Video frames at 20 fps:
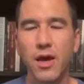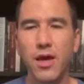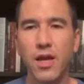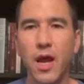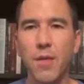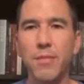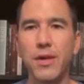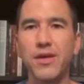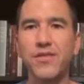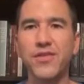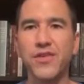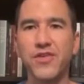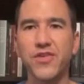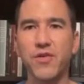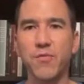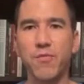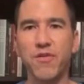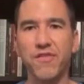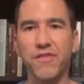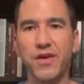and I'm an
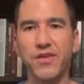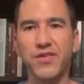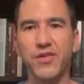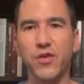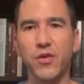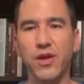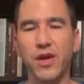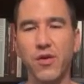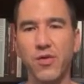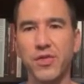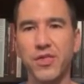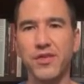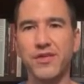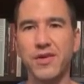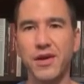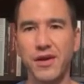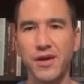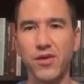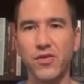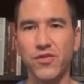assistant professor here at the
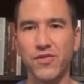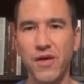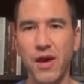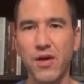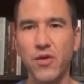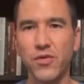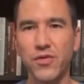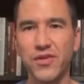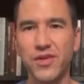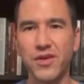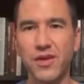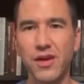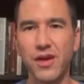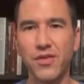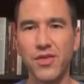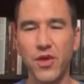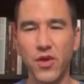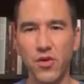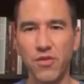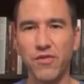Daniels faculty
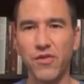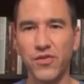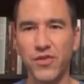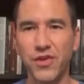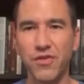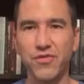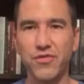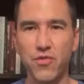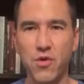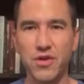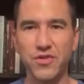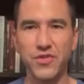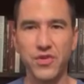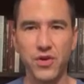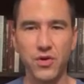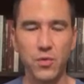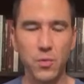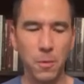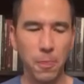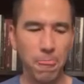at the University of
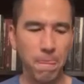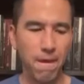Toronto.